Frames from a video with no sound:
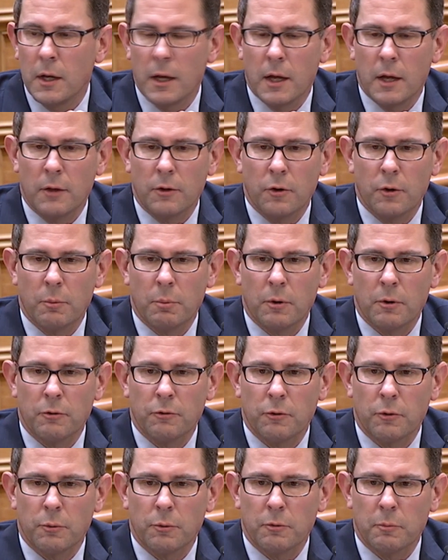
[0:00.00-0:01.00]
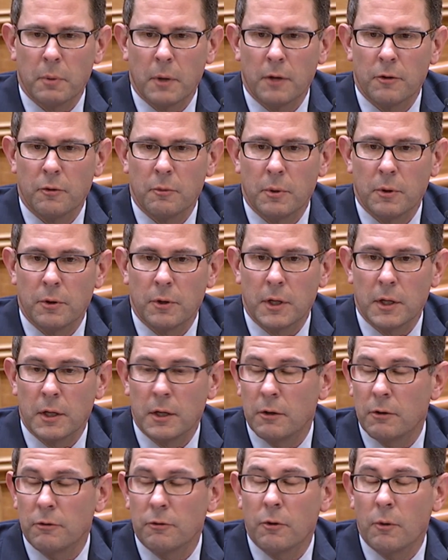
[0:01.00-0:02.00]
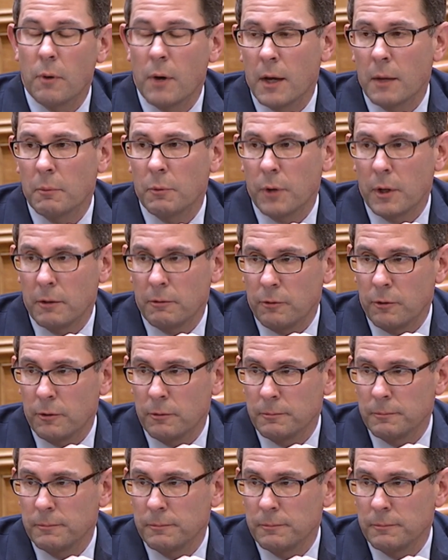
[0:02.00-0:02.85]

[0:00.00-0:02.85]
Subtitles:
and your personal responsibility here. So I'm grateful.